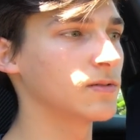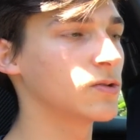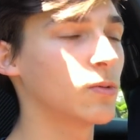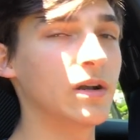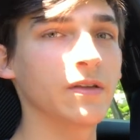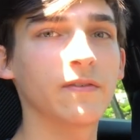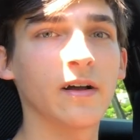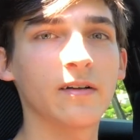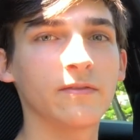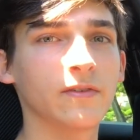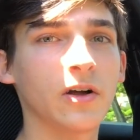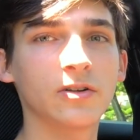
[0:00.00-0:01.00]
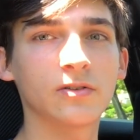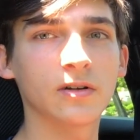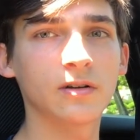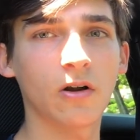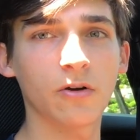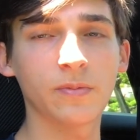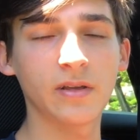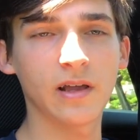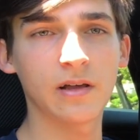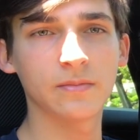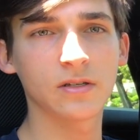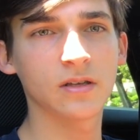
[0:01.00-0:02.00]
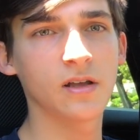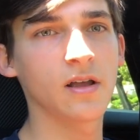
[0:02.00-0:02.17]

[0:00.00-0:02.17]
2,500 RPMs.